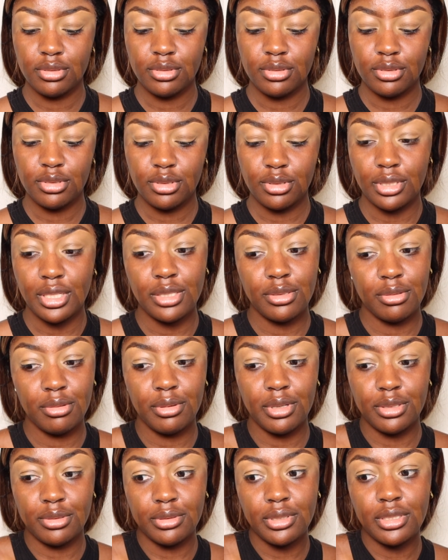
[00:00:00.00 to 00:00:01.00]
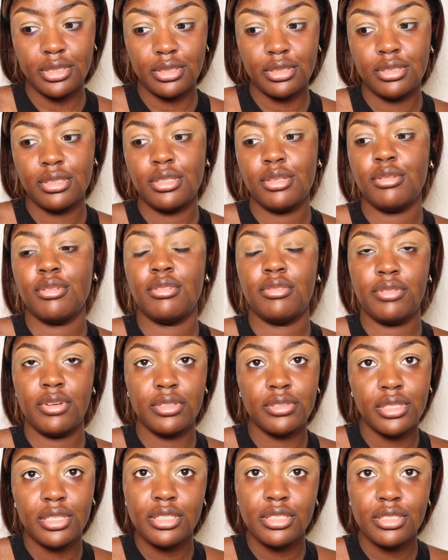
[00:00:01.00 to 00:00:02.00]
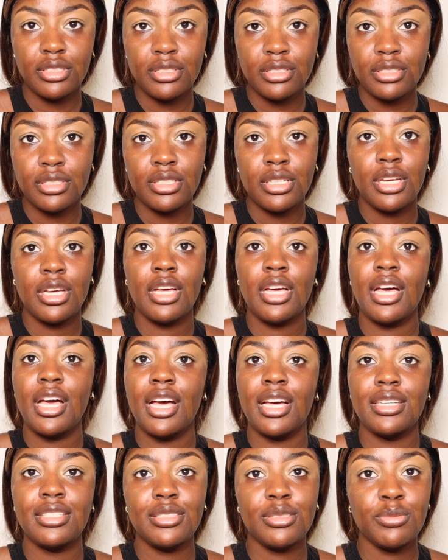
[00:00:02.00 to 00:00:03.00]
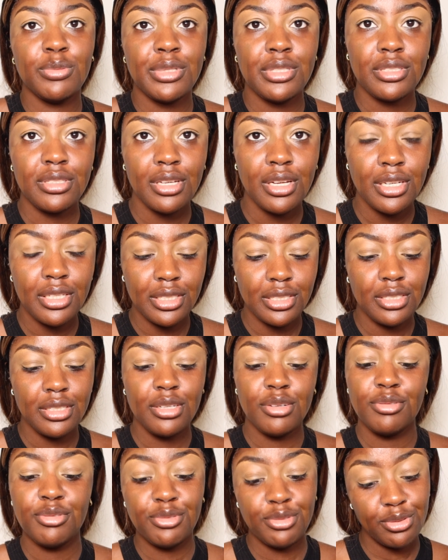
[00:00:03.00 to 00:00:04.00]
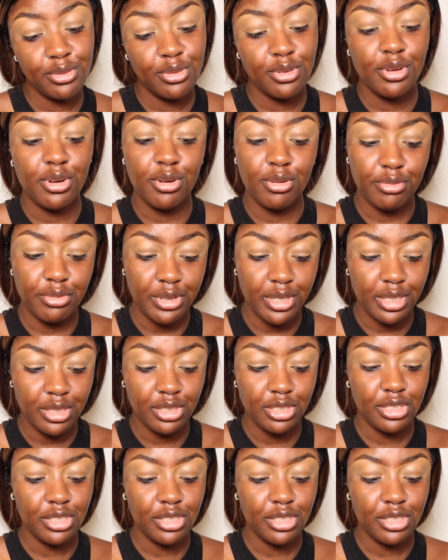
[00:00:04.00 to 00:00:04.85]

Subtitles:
So that's what we're doing. Foundation has to be solid, full coverage.